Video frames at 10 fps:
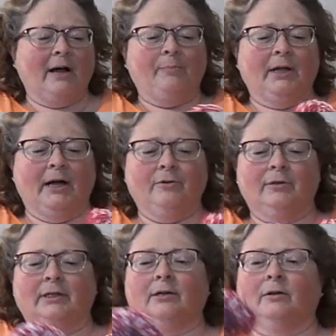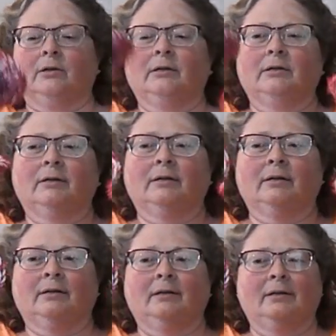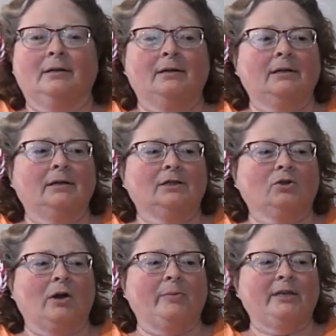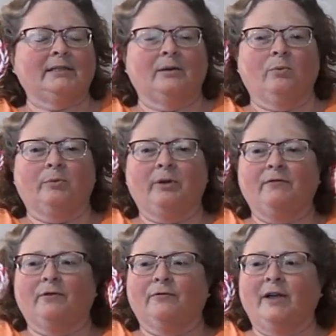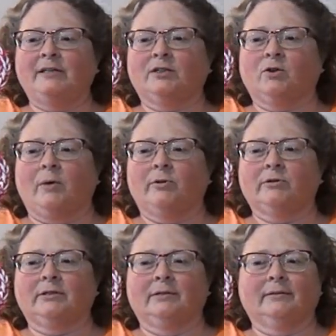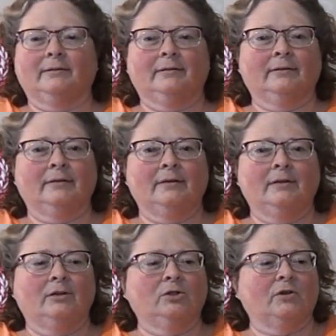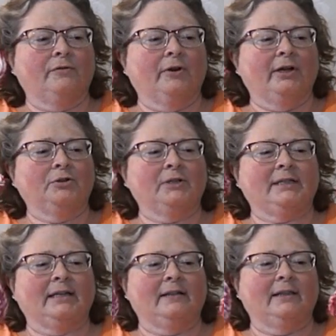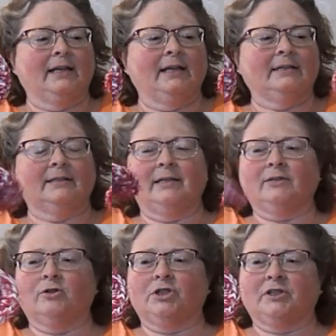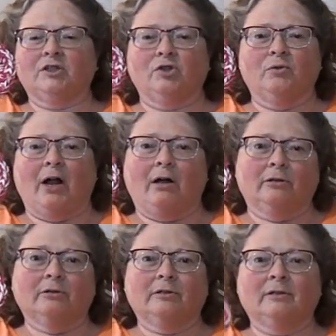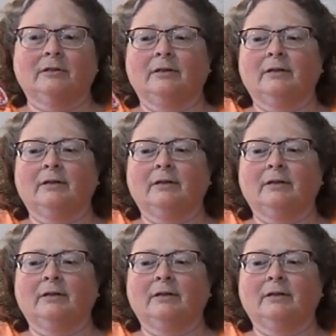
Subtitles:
couple of other little scrubbies that would be for face scrubbers. So if you're interested in these are just $2.